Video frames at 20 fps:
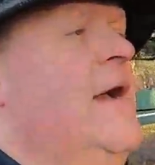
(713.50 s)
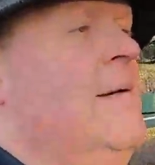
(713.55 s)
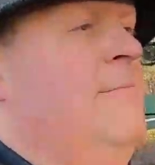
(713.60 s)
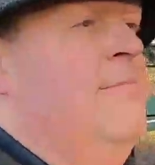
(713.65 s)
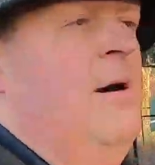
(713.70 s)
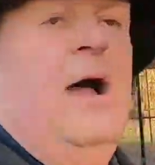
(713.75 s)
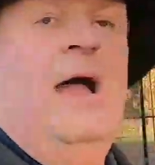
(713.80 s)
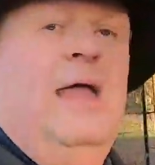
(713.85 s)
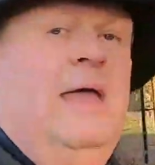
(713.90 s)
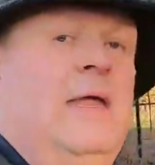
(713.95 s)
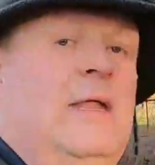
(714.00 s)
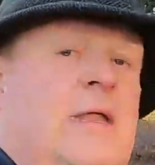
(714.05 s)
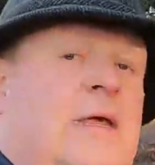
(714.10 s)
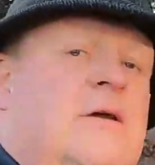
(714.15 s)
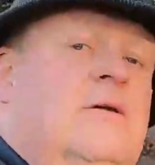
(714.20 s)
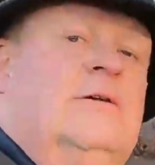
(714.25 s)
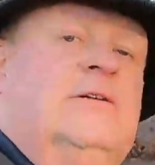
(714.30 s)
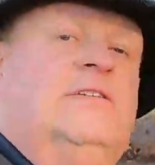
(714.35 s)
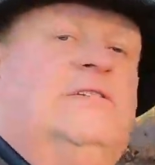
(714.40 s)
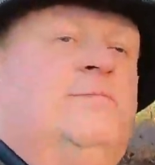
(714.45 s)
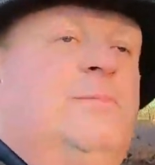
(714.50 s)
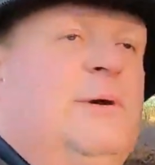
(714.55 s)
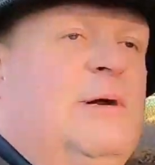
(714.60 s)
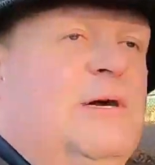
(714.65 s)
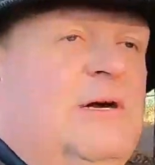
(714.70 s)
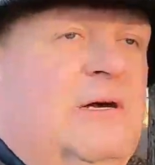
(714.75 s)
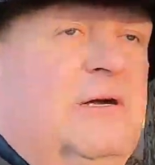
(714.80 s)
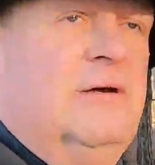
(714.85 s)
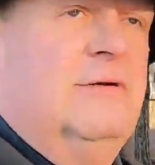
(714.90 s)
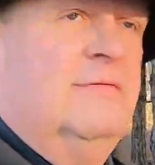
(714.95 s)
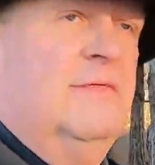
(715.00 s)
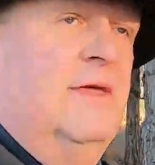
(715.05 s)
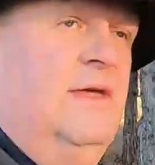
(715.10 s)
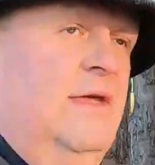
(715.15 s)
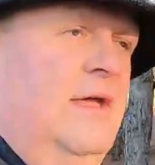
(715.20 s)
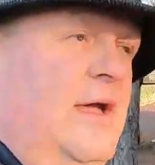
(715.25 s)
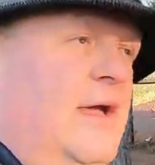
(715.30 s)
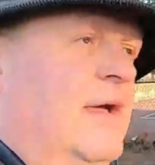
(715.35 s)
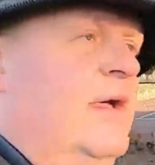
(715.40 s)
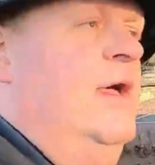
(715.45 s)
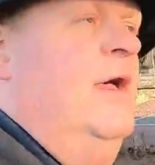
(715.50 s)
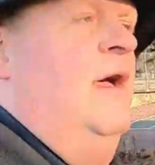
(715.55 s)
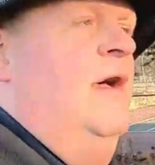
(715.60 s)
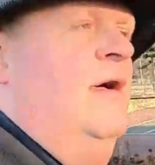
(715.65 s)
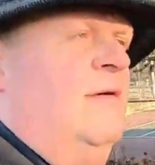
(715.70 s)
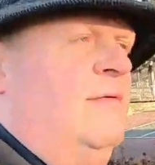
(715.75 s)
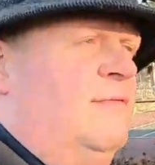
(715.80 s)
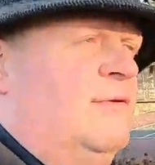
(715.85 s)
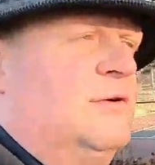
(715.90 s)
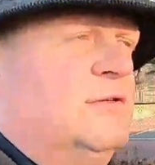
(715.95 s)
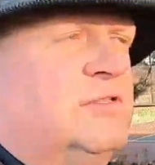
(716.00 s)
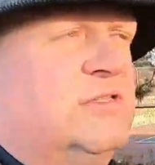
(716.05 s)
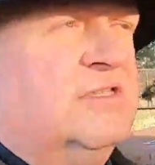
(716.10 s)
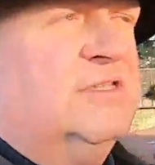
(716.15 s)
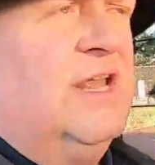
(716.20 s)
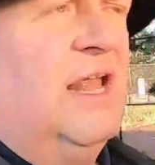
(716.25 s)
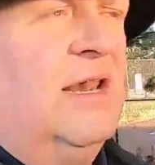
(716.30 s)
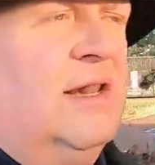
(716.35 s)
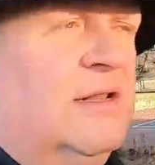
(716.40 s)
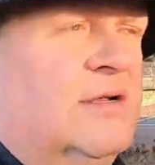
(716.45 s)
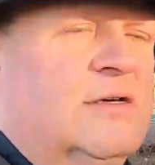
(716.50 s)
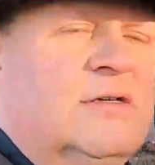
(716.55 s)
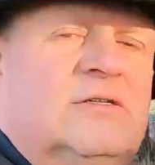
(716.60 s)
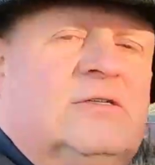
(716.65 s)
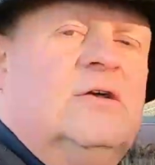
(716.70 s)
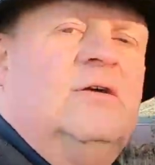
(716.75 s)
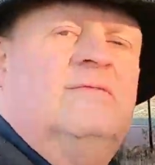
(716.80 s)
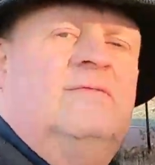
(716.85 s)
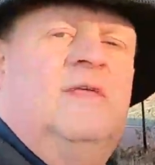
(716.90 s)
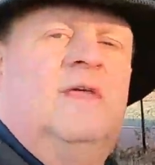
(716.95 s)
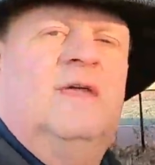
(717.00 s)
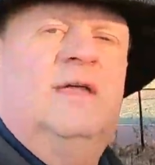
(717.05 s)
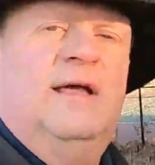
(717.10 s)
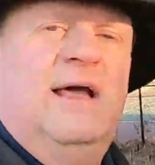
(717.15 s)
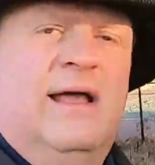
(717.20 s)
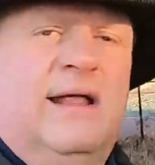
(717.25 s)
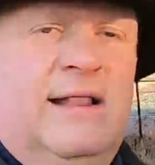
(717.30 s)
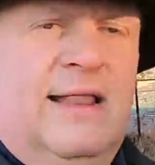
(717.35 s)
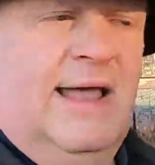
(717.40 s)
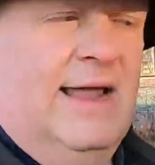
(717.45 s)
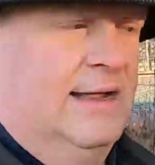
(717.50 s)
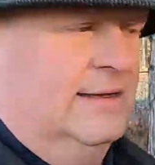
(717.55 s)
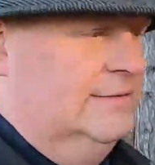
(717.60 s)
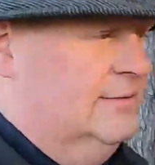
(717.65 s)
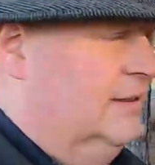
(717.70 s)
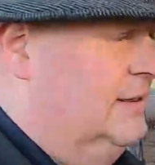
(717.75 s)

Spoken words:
pioneering spirit of the first settlers of the land.